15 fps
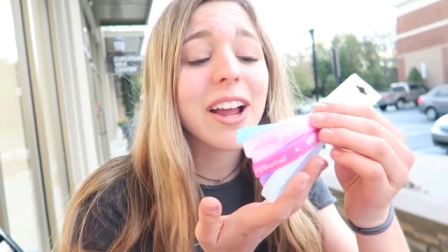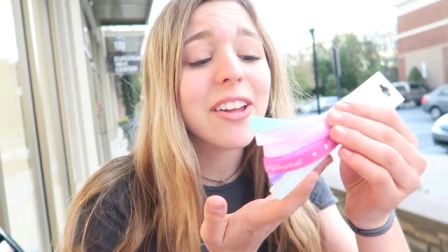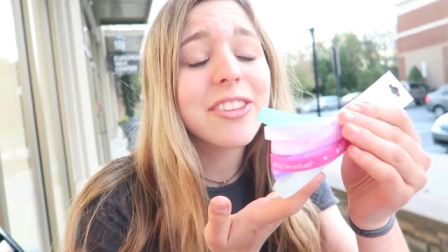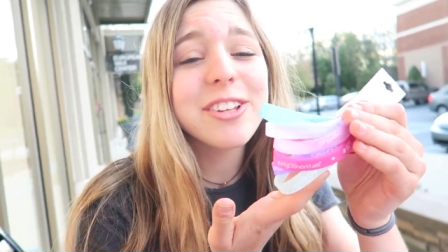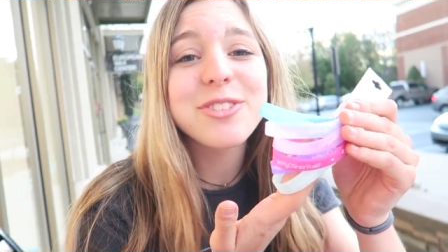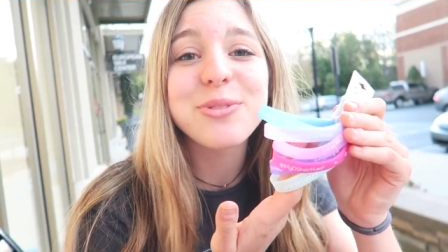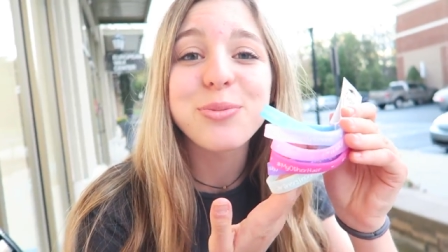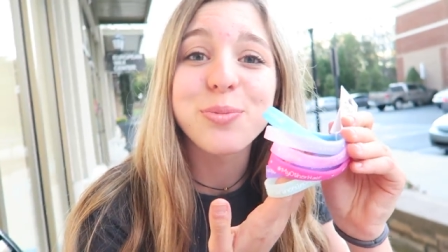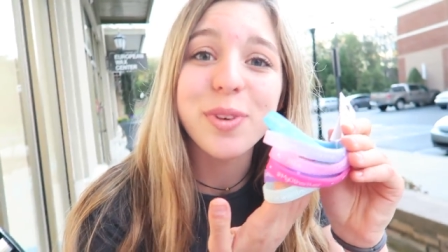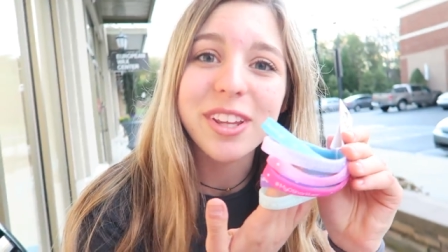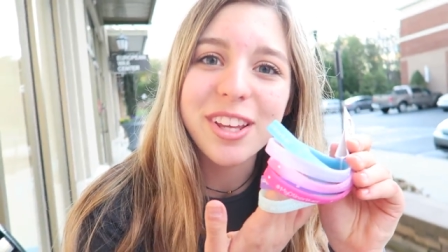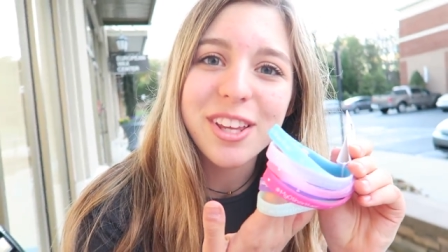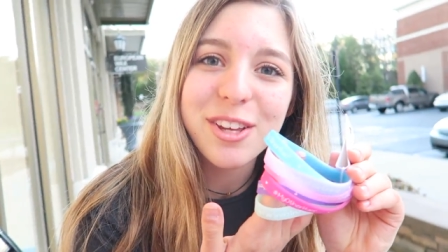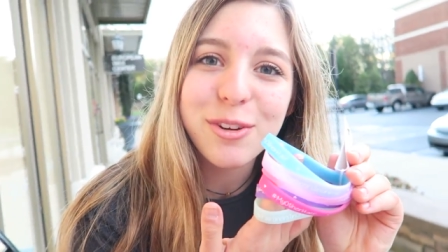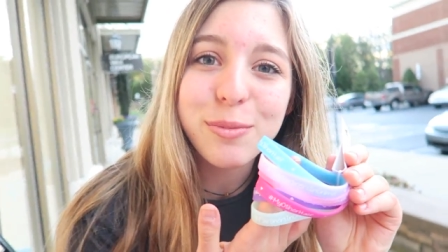I got these
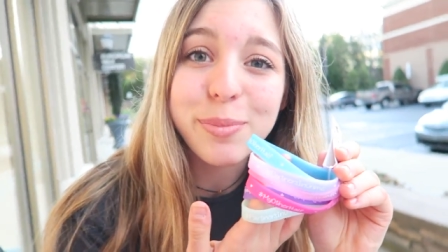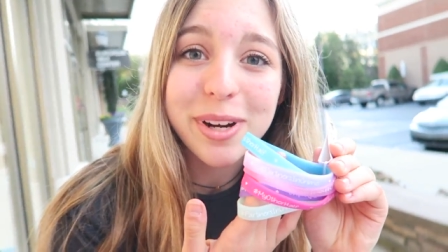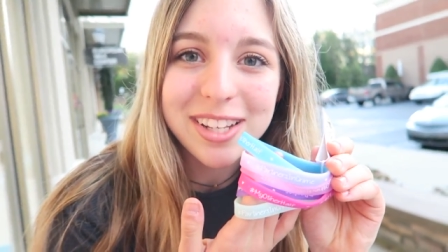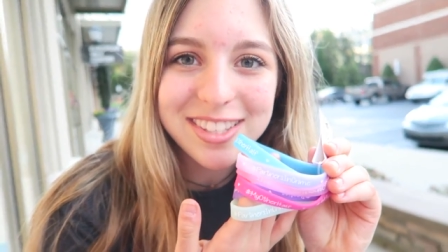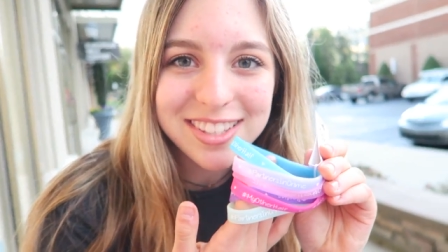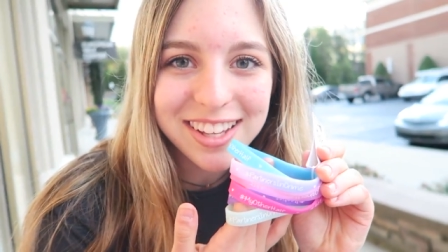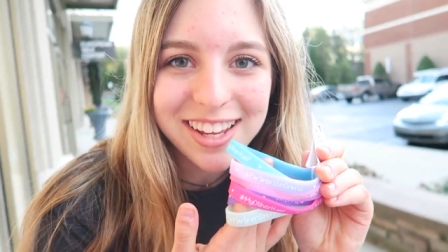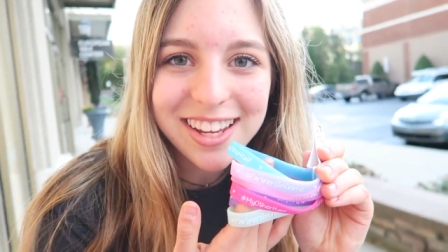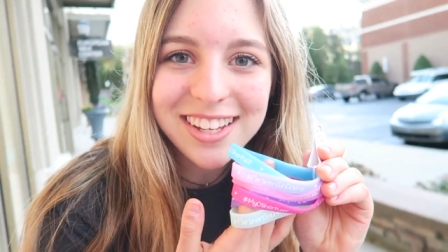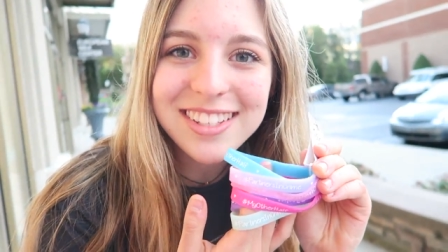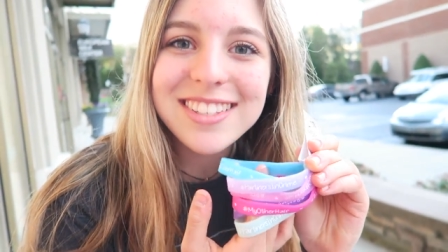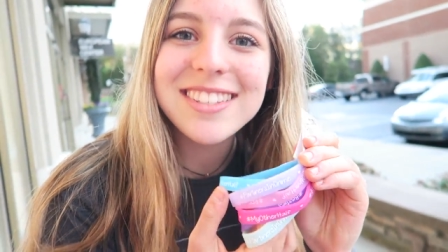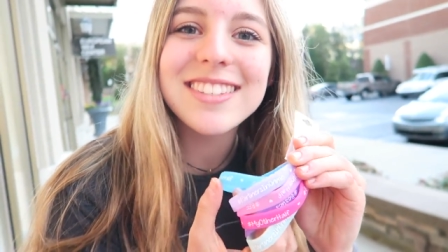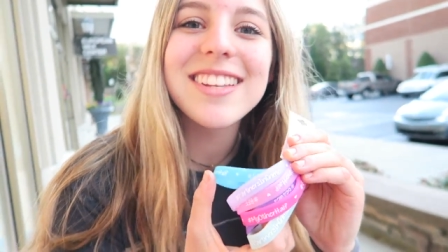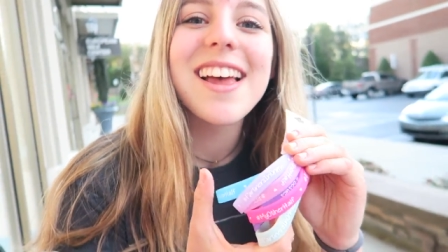really cute
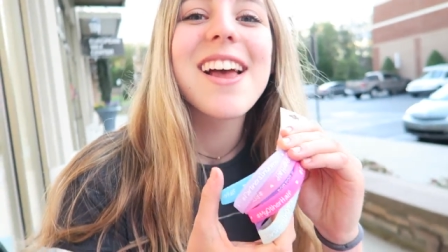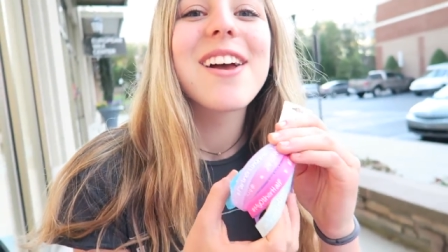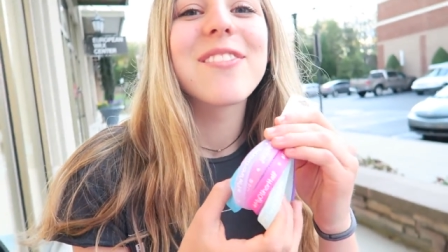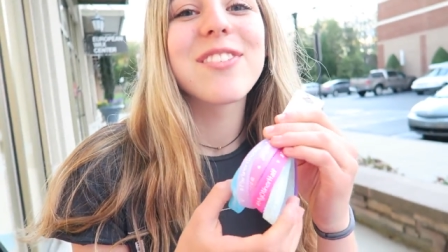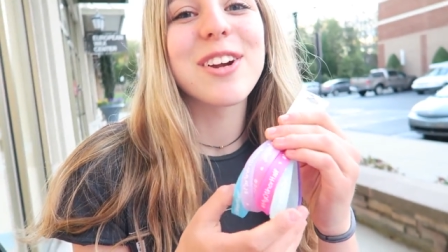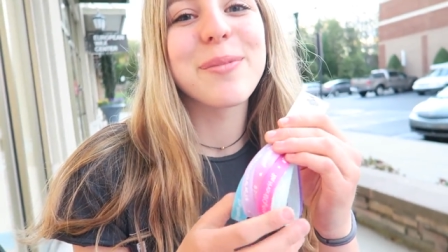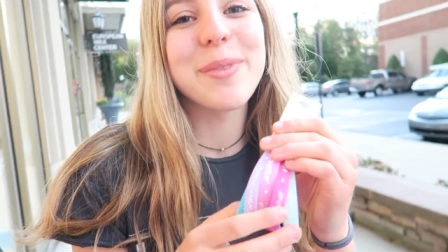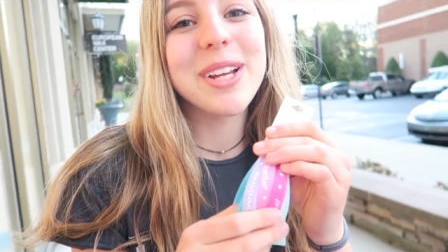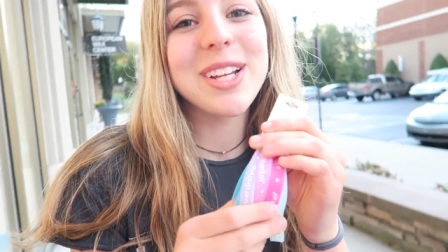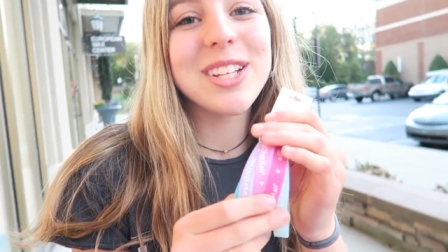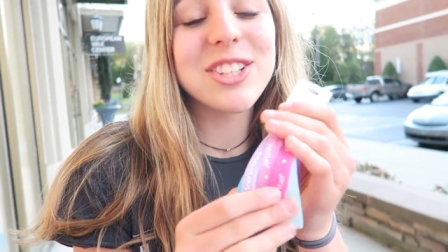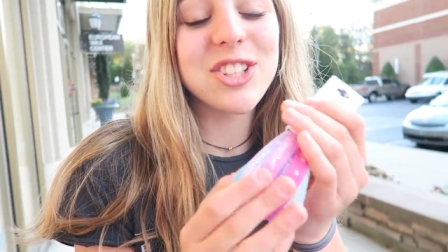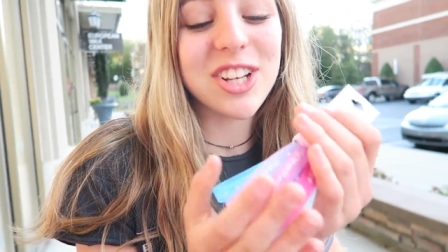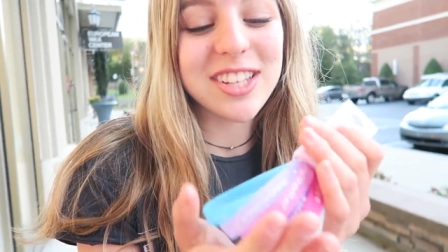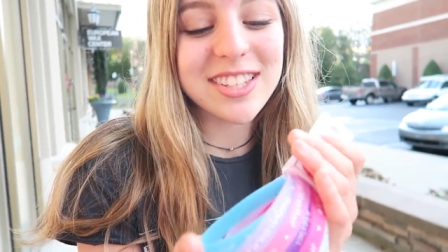bracelets from
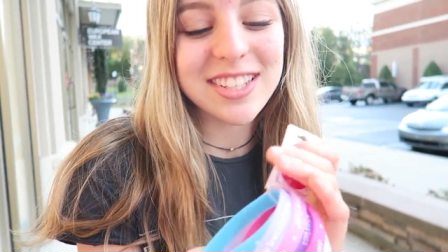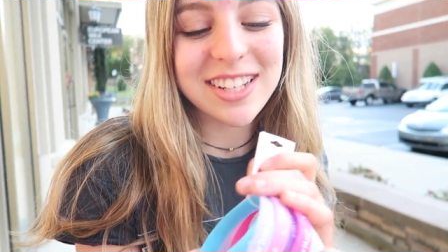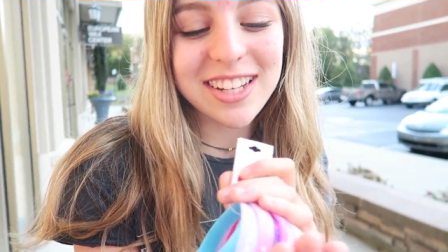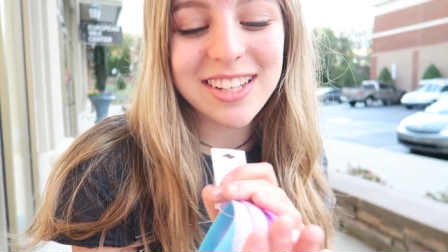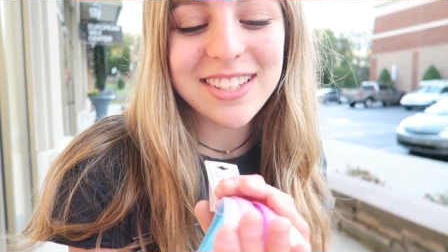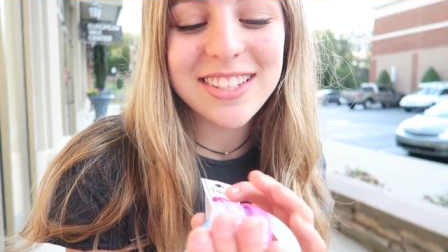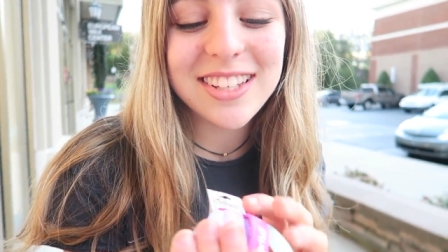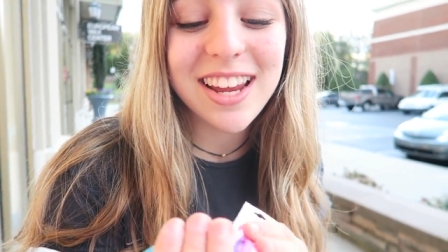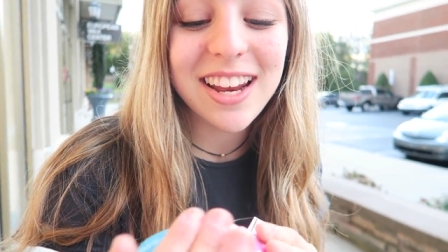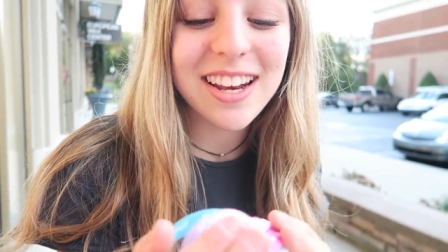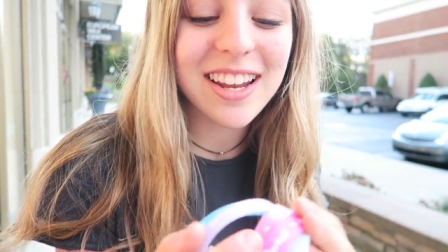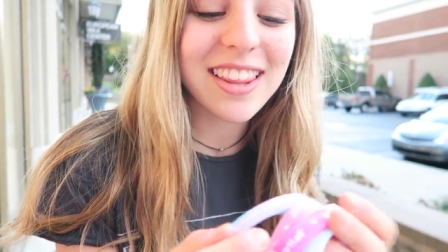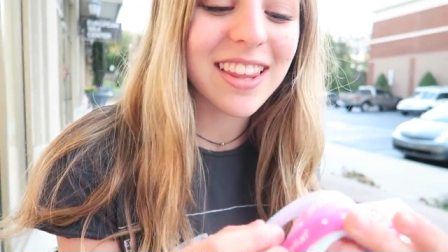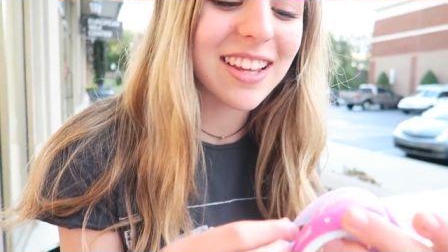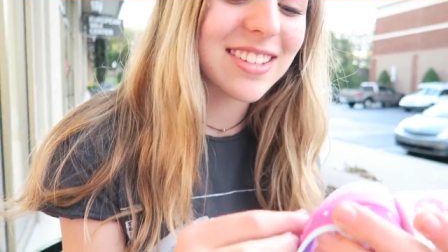Justice,
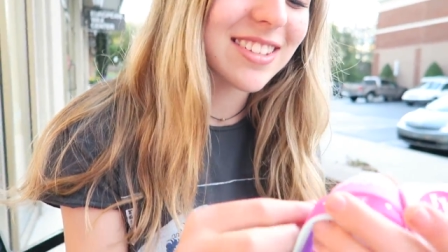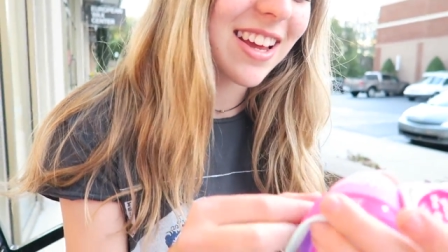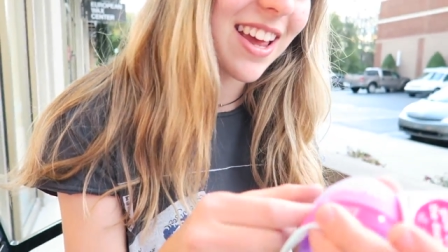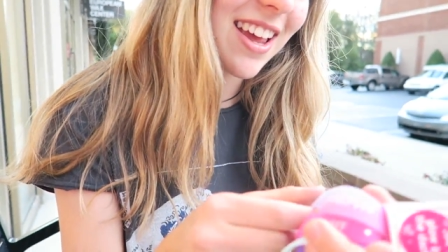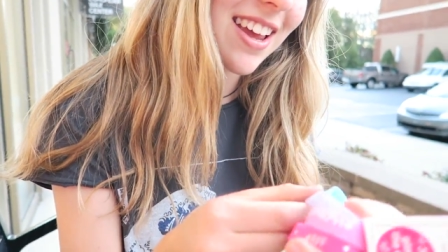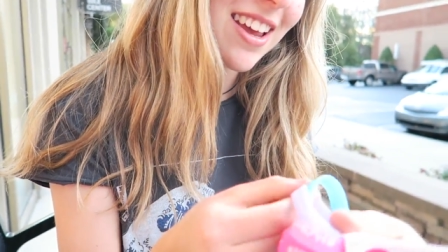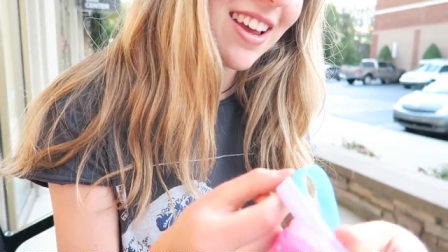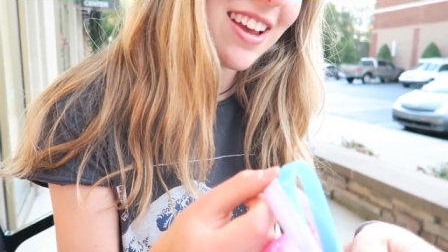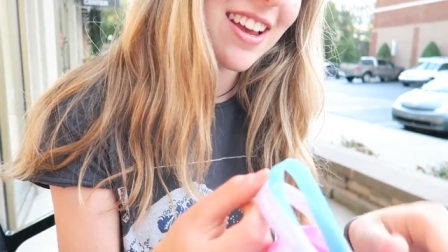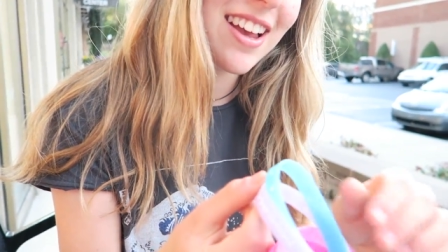and they say